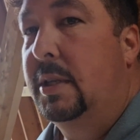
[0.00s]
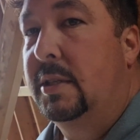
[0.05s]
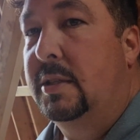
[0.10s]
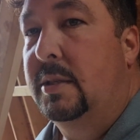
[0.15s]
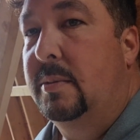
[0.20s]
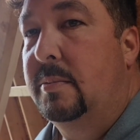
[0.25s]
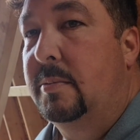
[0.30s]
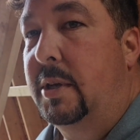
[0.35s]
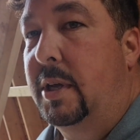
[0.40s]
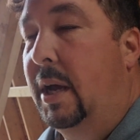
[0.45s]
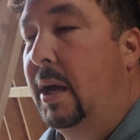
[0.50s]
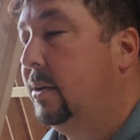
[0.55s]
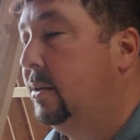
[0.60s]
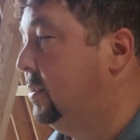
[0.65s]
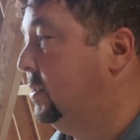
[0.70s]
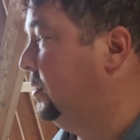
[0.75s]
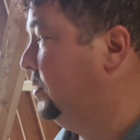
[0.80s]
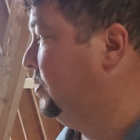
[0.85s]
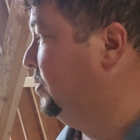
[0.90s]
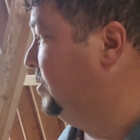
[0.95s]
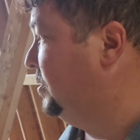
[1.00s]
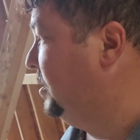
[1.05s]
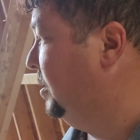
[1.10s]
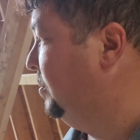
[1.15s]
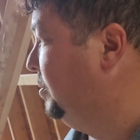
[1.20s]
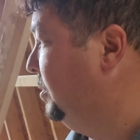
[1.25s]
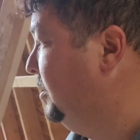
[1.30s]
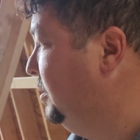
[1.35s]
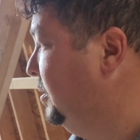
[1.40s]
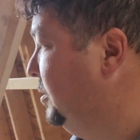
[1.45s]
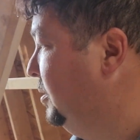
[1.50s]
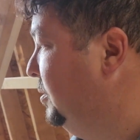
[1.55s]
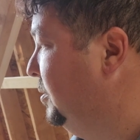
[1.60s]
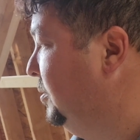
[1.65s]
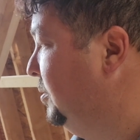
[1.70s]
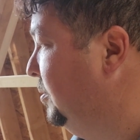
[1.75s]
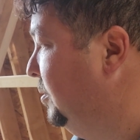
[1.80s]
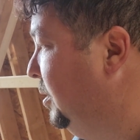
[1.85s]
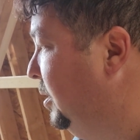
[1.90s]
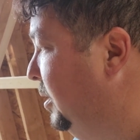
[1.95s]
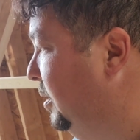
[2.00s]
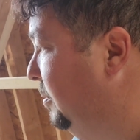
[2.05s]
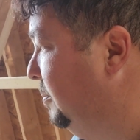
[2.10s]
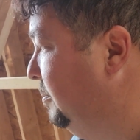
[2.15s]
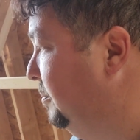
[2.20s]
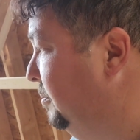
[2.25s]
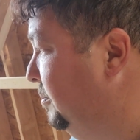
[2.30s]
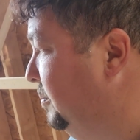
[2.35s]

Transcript: in some couches or something to